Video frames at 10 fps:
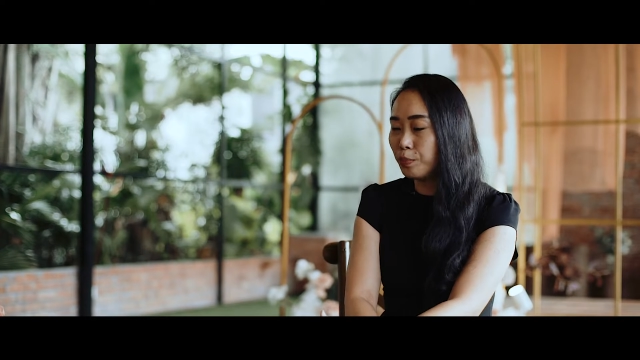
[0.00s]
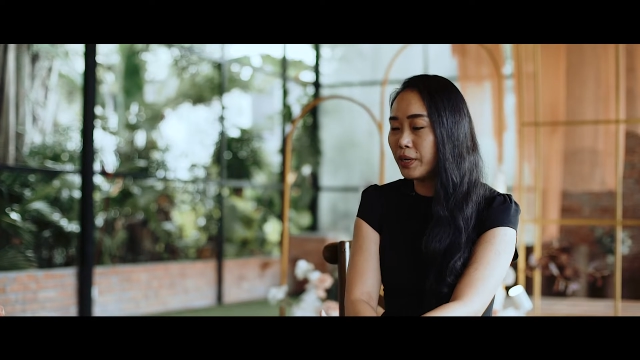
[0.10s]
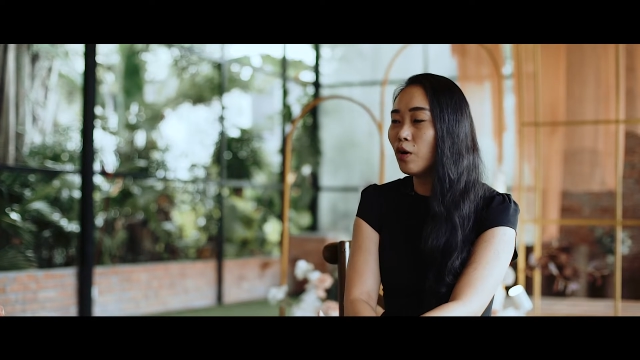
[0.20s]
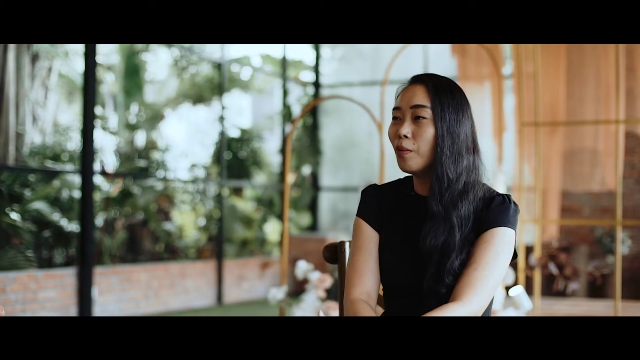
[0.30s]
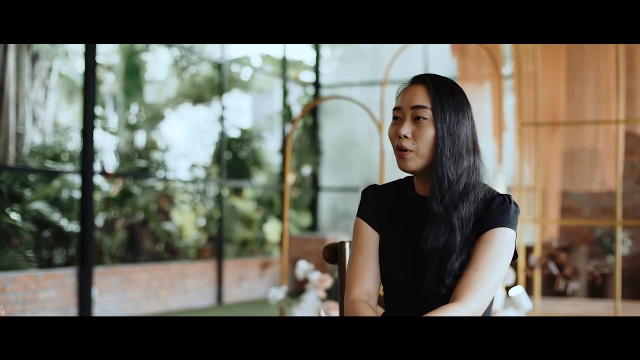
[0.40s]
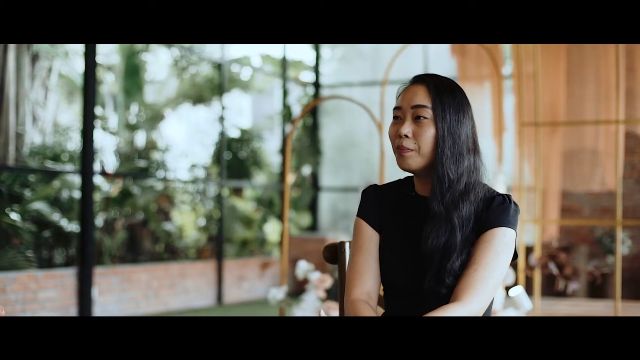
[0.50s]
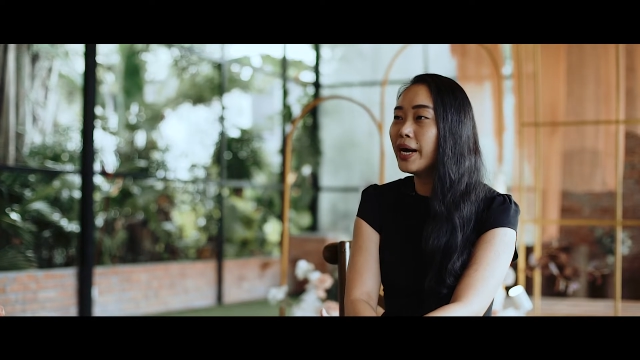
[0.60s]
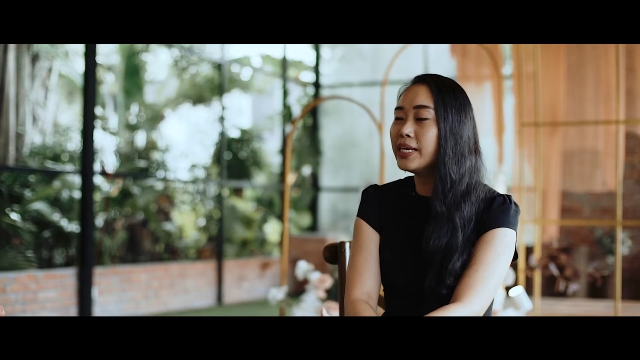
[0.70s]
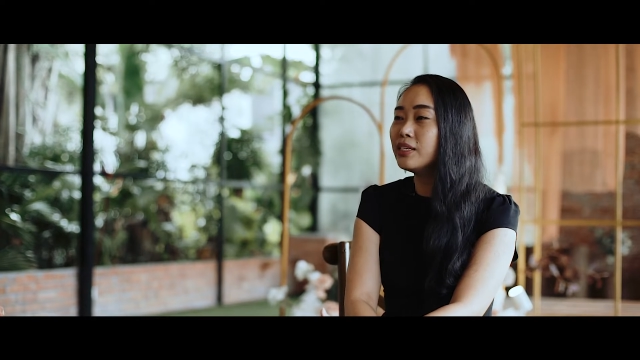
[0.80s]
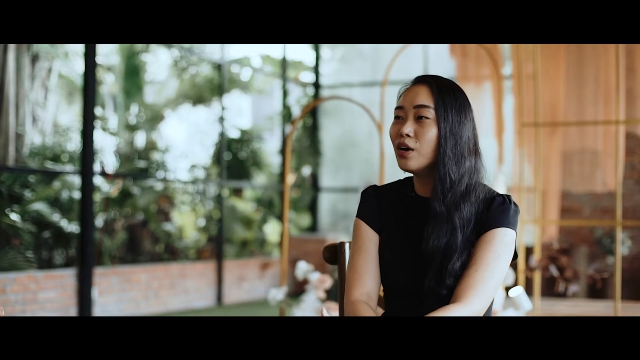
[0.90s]
to be
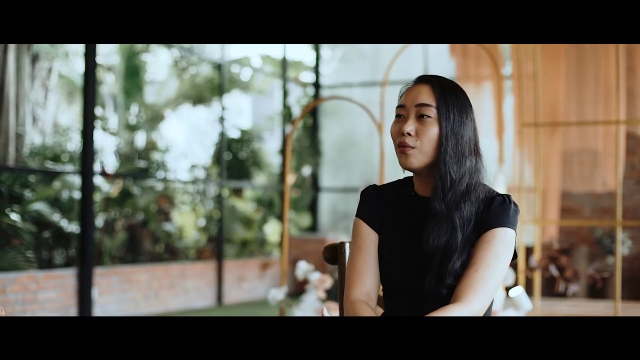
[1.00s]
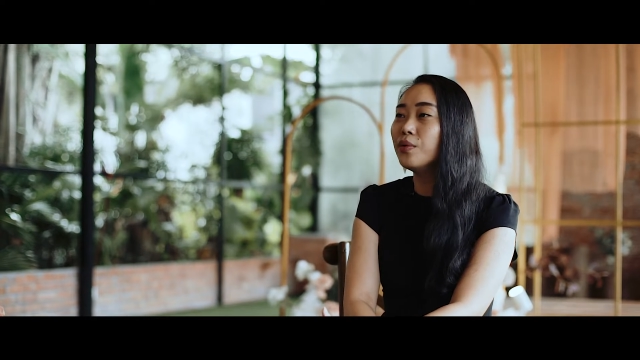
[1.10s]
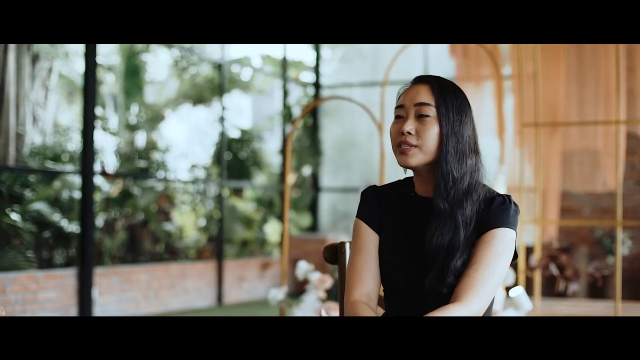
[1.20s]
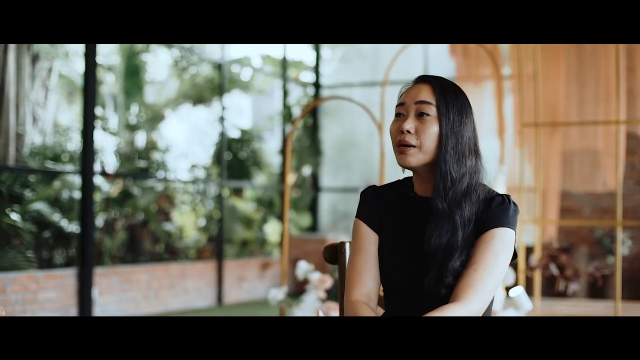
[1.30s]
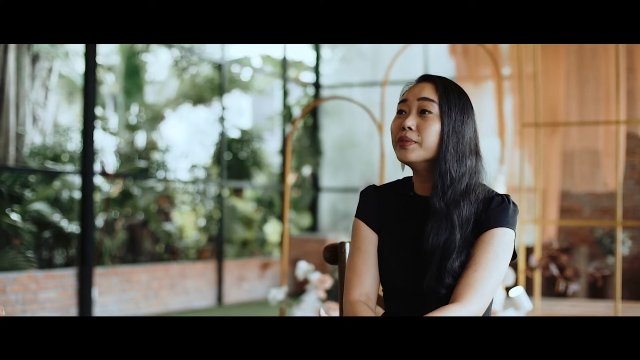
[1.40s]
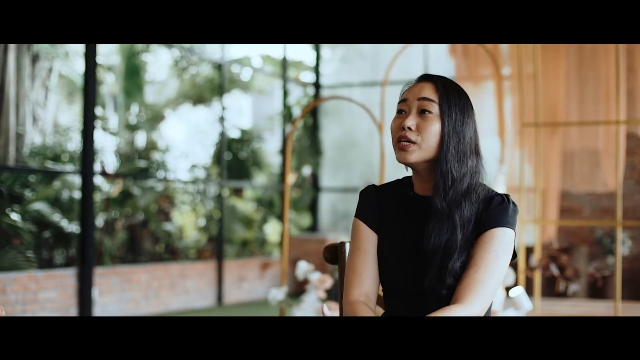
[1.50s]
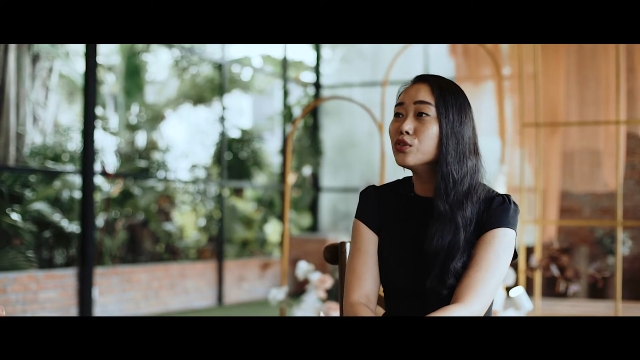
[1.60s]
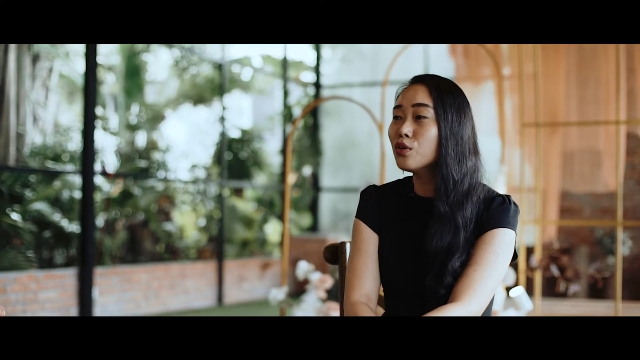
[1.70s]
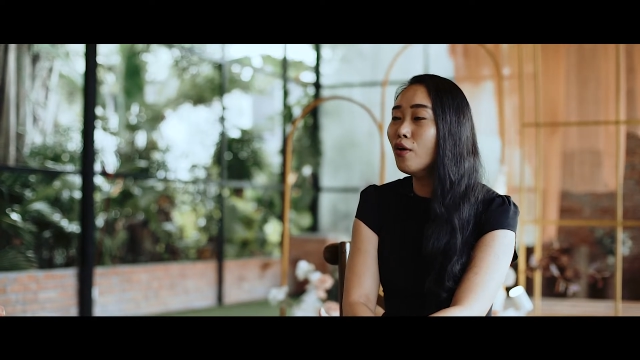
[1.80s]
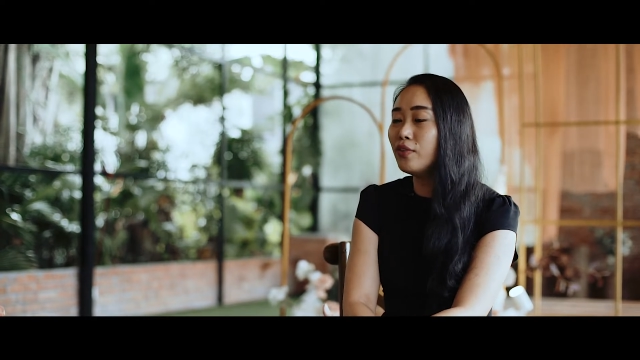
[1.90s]
compromised with something
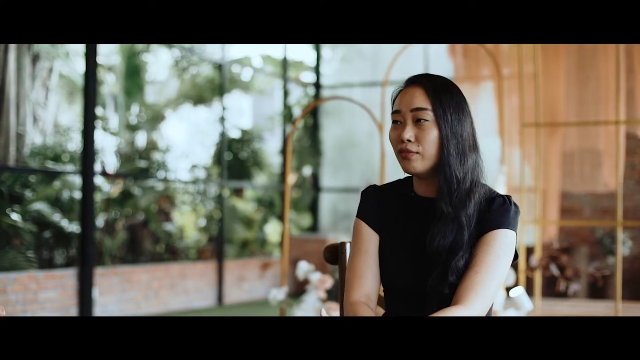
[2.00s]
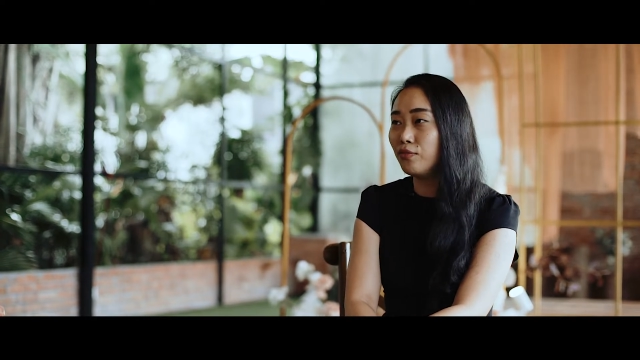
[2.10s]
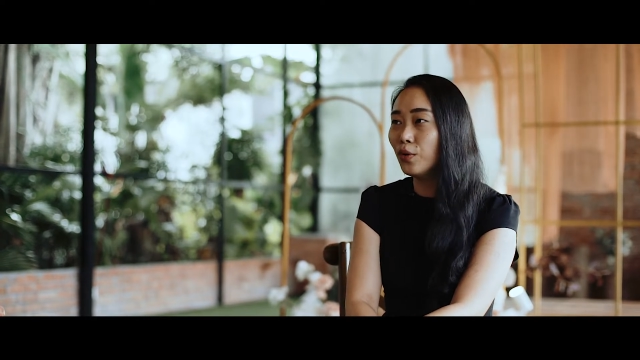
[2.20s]
soft and